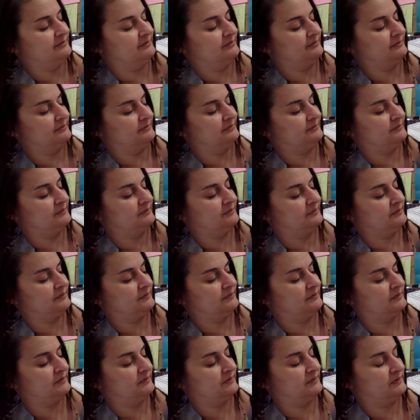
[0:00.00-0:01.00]

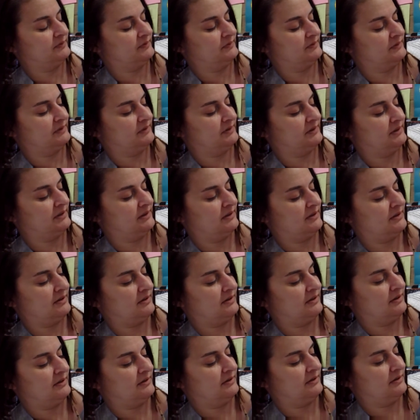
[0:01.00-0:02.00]

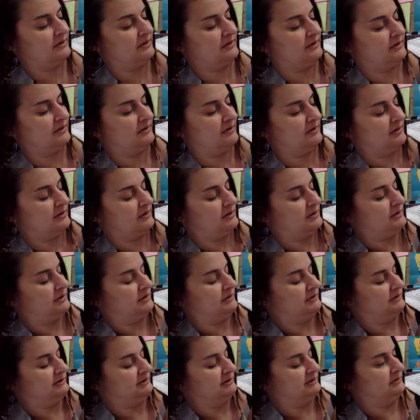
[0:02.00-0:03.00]

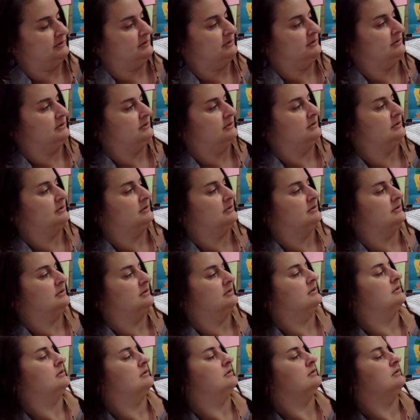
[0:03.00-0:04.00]

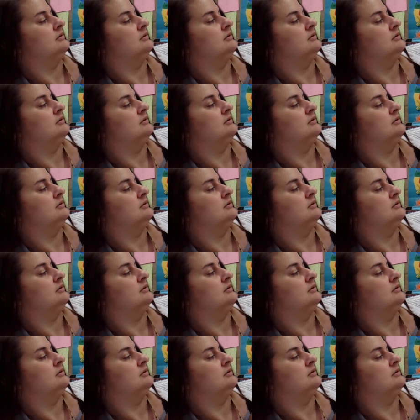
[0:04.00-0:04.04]
Nobody speaks.